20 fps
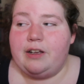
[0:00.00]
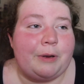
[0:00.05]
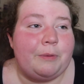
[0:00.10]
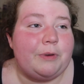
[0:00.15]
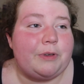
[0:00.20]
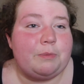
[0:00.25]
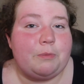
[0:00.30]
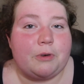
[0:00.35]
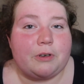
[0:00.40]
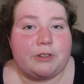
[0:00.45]
It
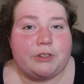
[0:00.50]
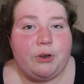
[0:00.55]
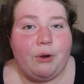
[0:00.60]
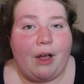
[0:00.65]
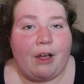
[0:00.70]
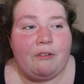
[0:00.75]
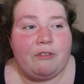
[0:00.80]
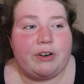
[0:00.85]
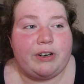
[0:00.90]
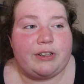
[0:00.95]
was more so
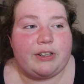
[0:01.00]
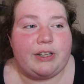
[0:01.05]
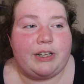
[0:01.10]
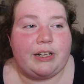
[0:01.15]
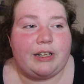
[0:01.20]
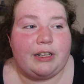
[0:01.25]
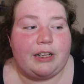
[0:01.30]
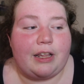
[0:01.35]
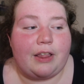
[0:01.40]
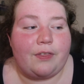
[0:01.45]

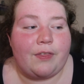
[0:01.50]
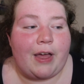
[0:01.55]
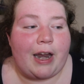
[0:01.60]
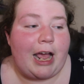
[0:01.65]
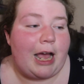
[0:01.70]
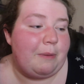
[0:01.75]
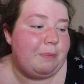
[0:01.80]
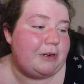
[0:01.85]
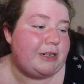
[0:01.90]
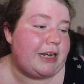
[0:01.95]
everything that
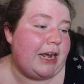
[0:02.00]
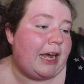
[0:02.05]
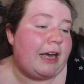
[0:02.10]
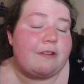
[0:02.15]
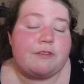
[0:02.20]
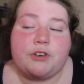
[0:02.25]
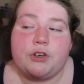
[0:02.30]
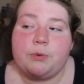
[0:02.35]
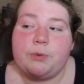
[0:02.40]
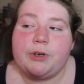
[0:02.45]
happened
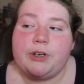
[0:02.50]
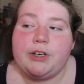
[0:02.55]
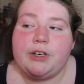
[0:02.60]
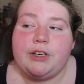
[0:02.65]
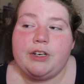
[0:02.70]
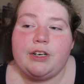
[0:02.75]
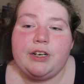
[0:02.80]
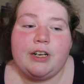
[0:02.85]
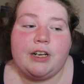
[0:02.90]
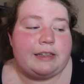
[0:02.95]

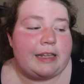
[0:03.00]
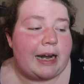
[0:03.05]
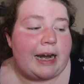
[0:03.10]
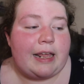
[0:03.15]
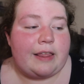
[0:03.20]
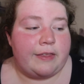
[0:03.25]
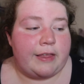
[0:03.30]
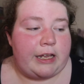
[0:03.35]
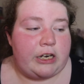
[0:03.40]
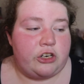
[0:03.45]
afterward that
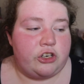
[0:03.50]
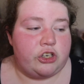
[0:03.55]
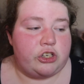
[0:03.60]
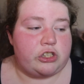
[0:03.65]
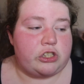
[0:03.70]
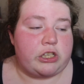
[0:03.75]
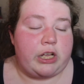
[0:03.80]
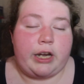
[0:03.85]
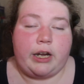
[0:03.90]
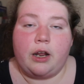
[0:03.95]
I then
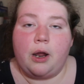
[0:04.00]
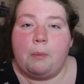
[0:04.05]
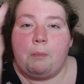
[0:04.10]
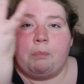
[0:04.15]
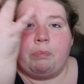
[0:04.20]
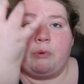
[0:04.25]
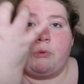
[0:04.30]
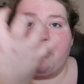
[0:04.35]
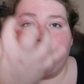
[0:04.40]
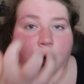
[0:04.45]
just like
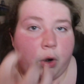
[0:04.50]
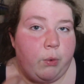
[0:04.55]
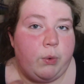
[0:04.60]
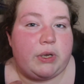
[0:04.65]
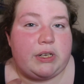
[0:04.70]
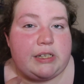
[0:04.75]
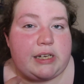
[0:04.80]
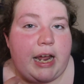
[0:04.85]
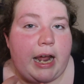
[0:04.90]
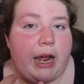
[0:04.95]

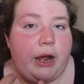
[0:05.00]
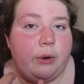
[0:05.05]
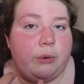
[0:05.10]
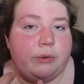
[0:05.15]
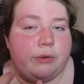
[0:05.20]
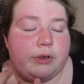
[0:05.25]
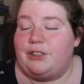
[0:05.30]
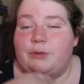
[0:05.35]
broke down.